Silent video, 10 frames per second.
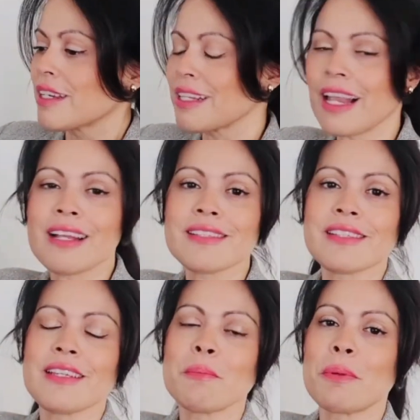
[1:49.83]

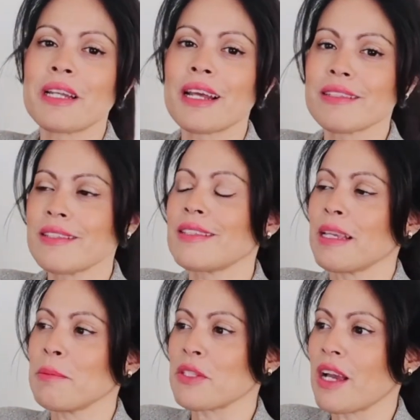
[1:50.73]
classy, but at the
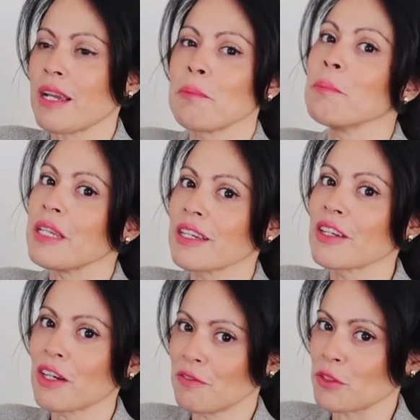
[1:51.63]
same time being
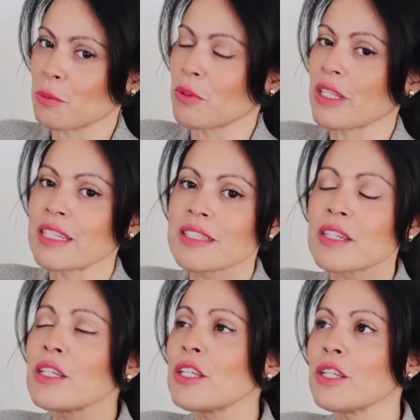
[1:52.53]
comfortable. That's
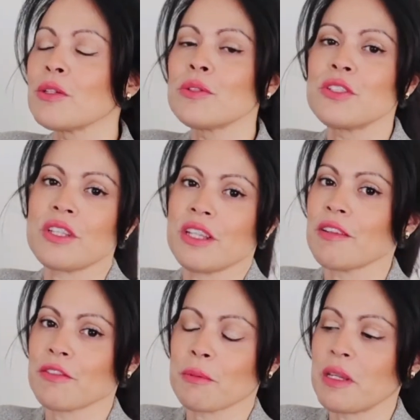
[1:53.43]
a huge thing
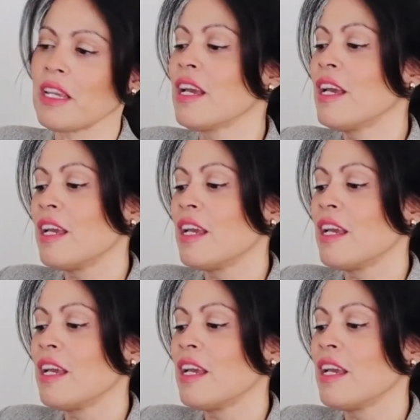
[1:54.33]
for me.